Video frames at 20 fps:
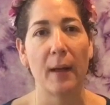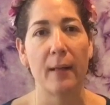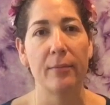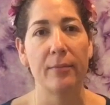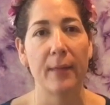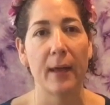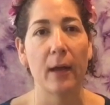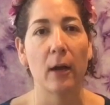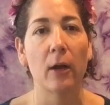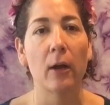
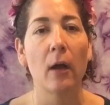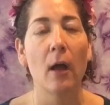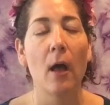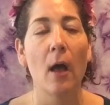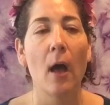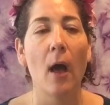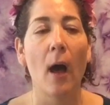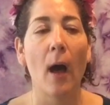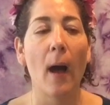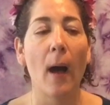button there.
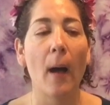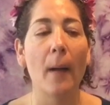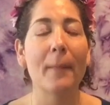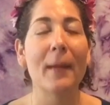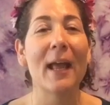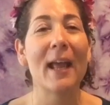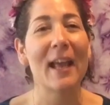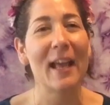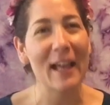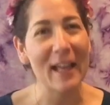Um,
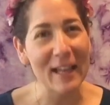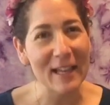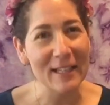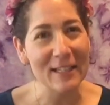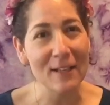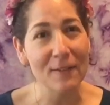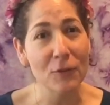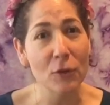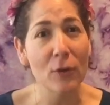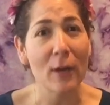
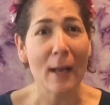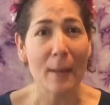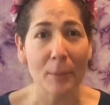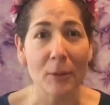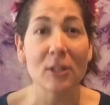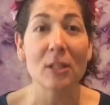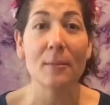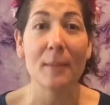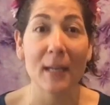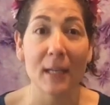and if you're
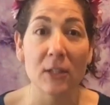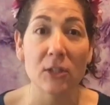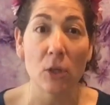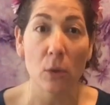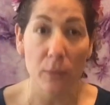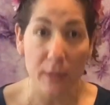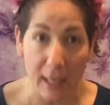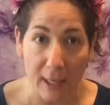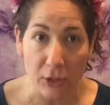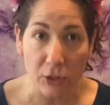able to make a
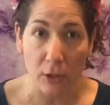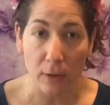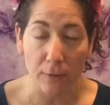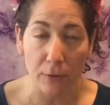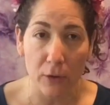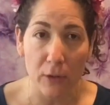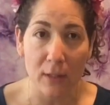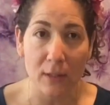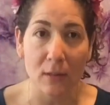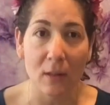donation
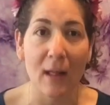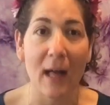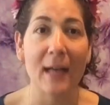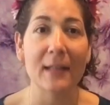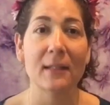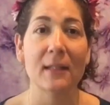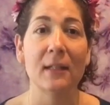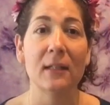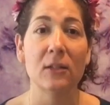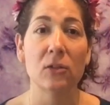for this
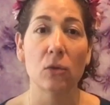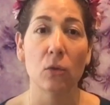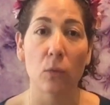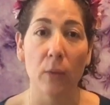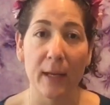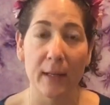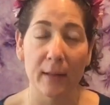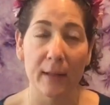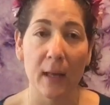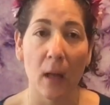class, it is
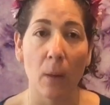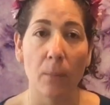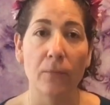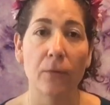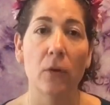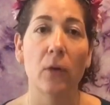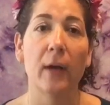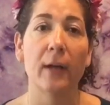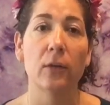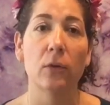greatly
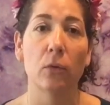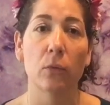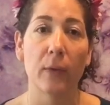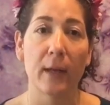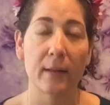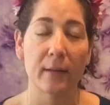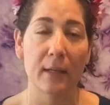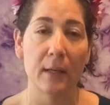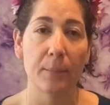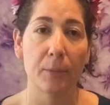helpful and
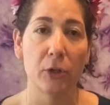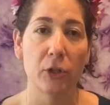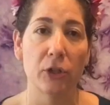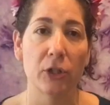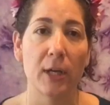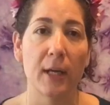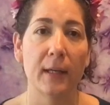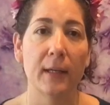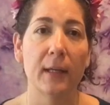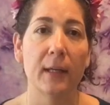greatly
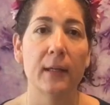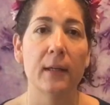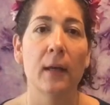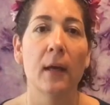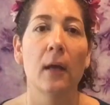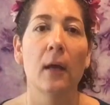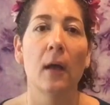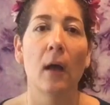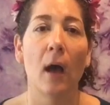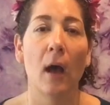appreciated.
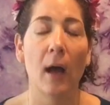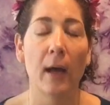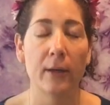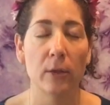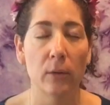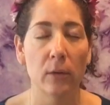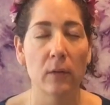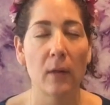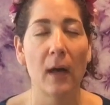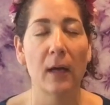I
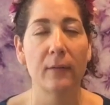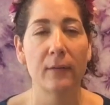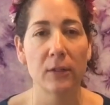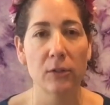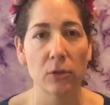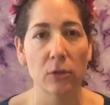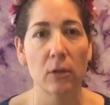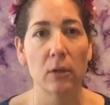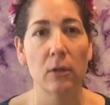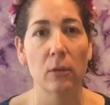know a lot of
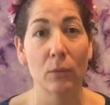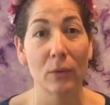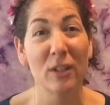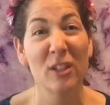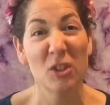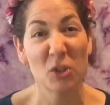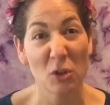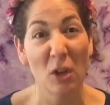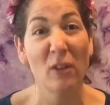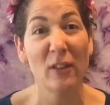us are
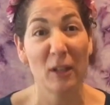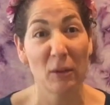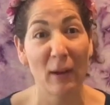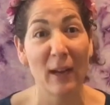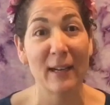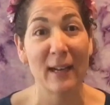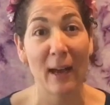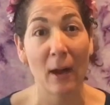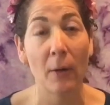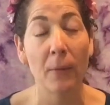really struggling
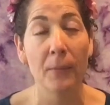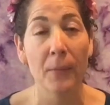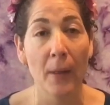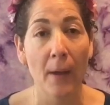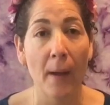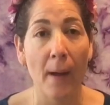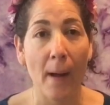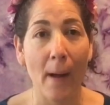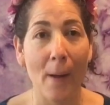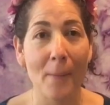right now.
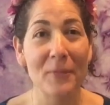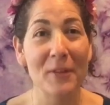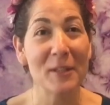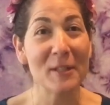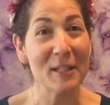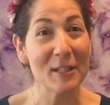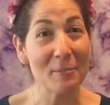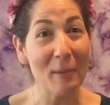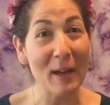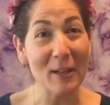Um,
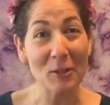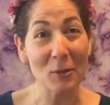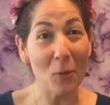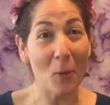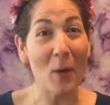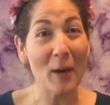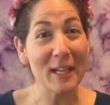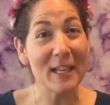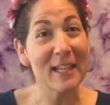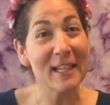this is my
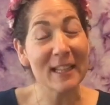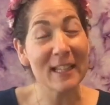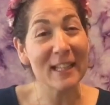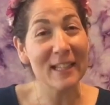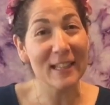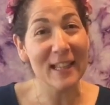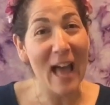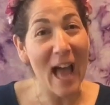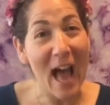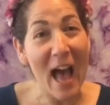20th
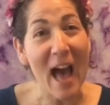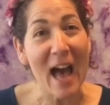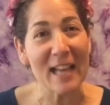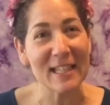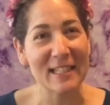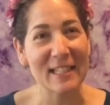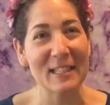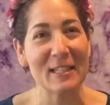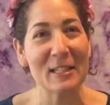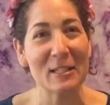
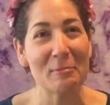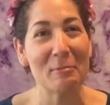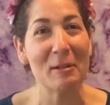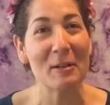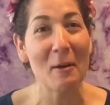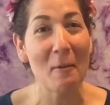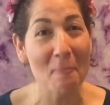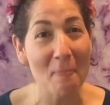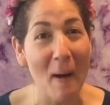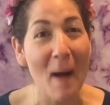class. This has
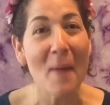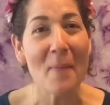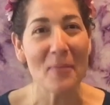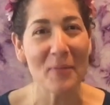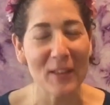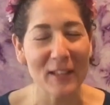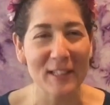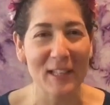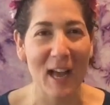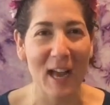been a
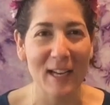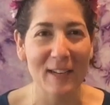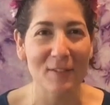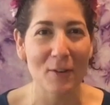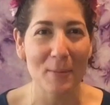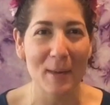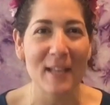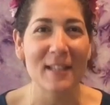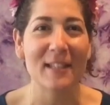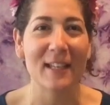month. It's kind of
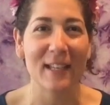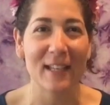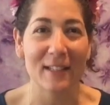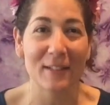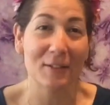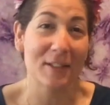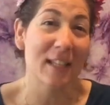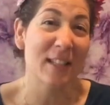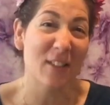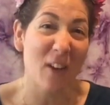amazing.
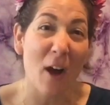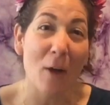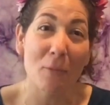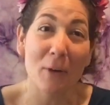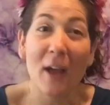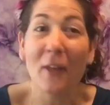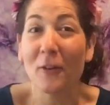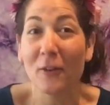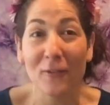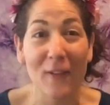It, has gone
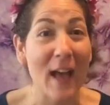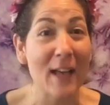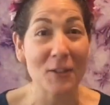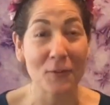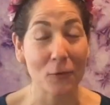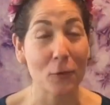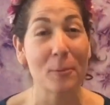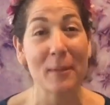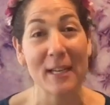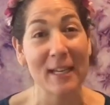rather
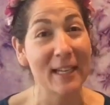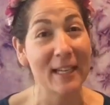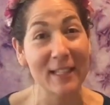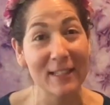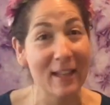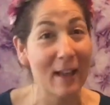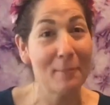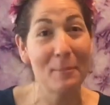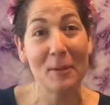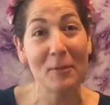fast for me
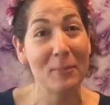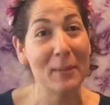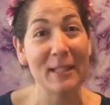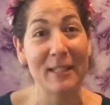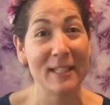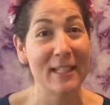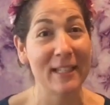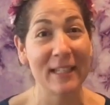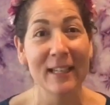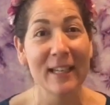because I've been
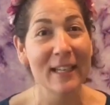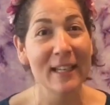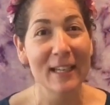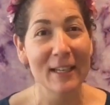busy